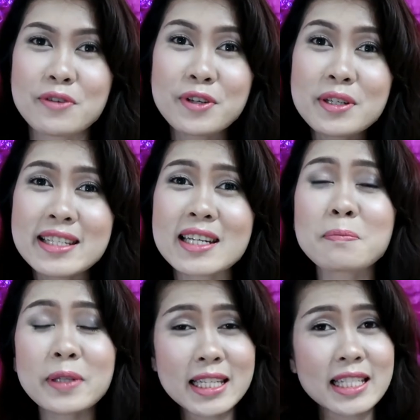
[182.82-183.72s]
If you did,
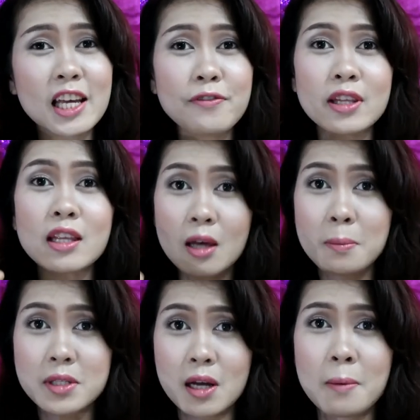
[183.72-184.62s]
please give it a
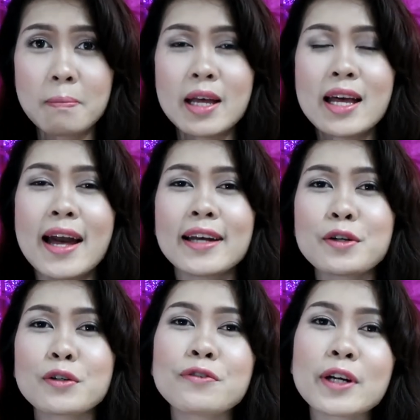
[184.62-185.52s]
thumbs up. And
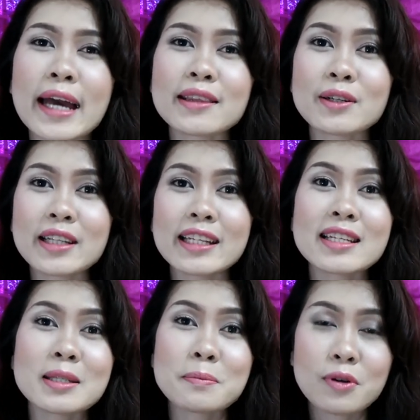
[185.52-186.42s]
don't forget to click
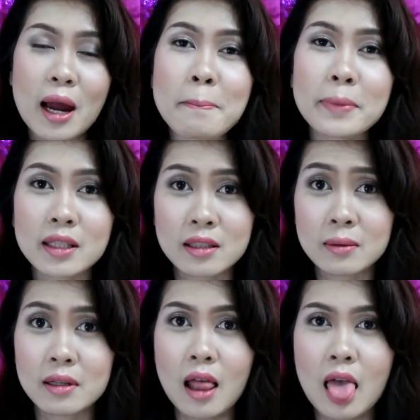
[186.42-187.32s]
the subscribe
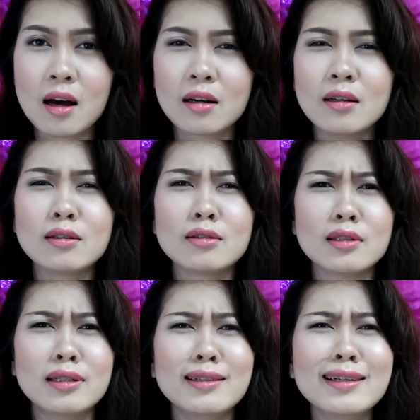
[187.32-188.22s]
button.
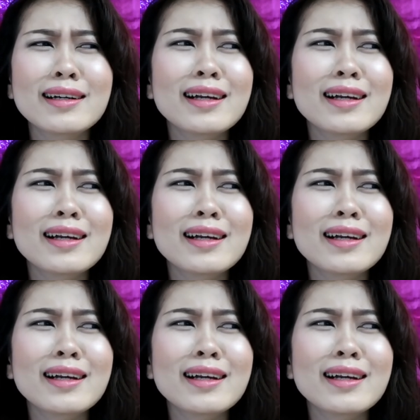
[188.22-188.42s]
Oh. Uh,